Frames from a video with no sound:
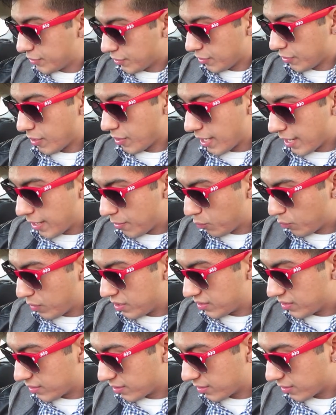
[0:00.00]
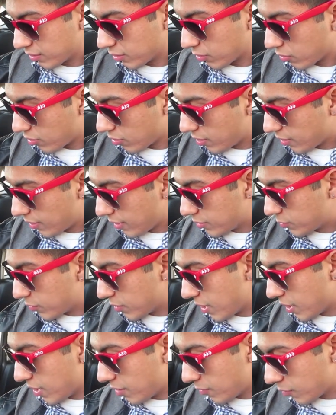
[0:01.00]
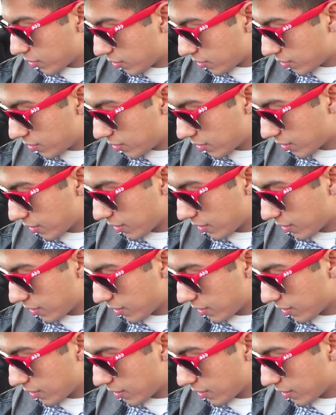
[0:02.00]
So I went to Glory Days with Aaron